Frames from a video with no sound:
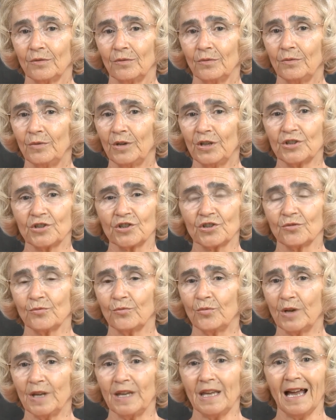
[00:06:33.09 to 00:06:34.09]
which
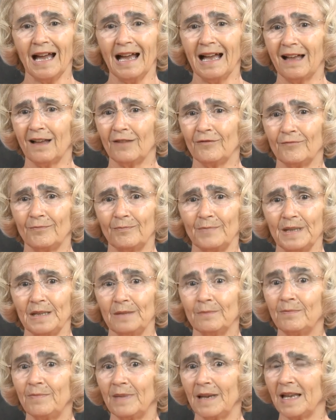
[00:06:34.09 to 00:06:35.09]
we have
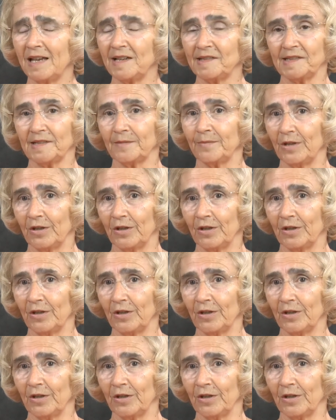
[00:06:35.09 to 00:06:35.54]
been blessed